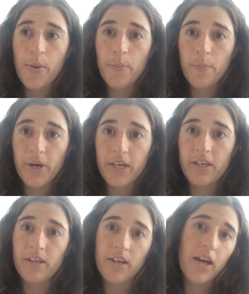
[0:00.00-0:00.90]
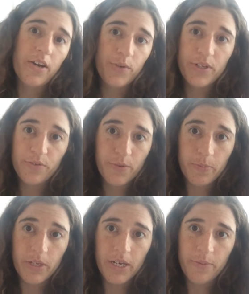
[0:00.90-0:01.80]
but I read
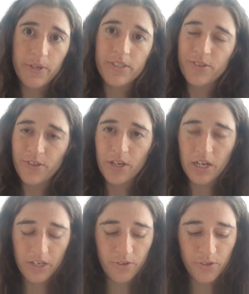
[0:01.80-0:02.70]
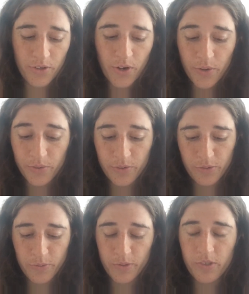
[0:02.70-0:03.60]
from the library, so that I don't own
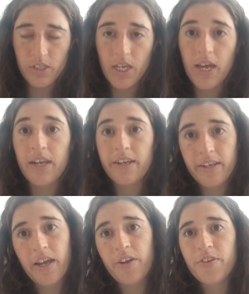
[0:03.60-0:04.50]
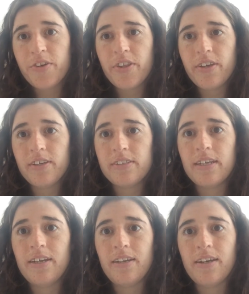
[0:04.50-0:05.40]
those books. And another thing is
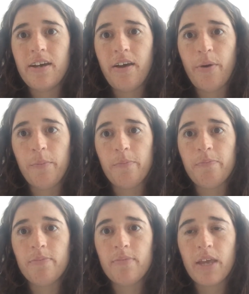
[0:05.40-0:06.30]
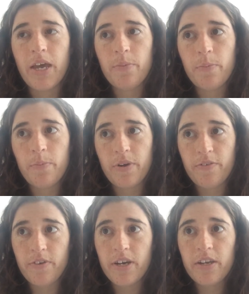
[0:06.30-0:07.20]
that I
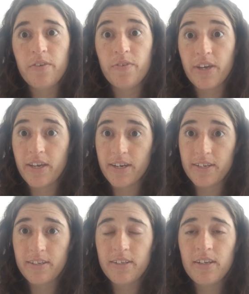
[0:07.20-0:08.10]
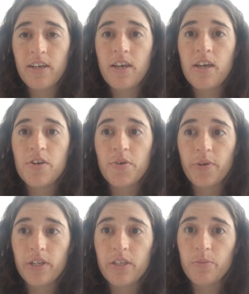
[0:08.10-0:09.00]
prefer, if I can,
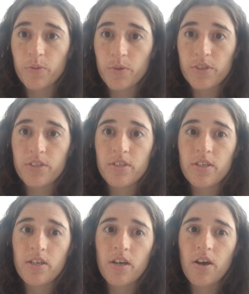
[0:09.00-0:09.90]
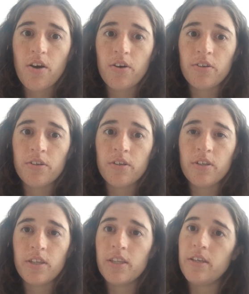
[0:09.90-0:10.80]
read the books
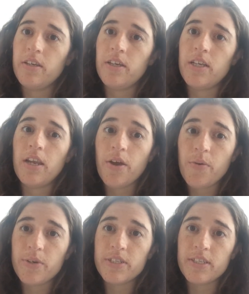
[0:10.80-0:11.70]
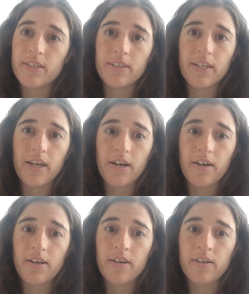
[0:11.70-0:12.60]
on the language that they
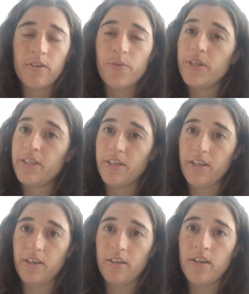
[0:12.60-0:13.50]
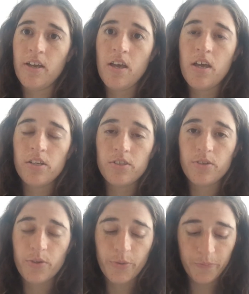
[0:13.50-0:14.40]
are written in.
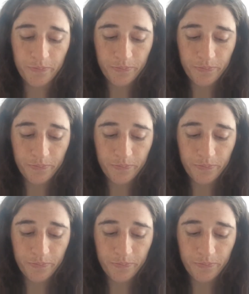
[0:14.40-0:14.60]
So,